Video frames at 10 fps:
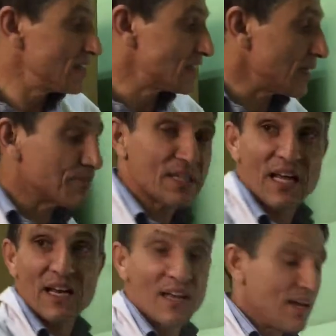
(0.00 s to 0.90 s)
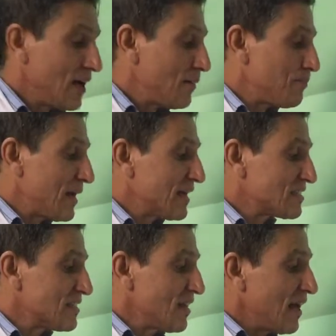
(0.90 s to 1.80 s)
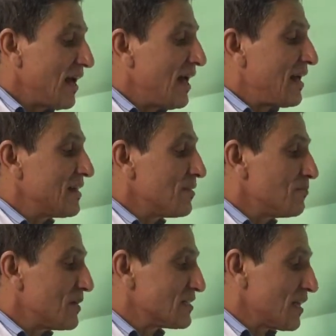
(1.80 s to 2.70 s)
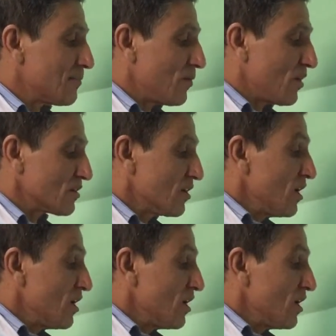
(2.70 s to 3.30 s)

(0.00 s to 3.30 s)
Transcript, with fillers: Septal, apex and basal part.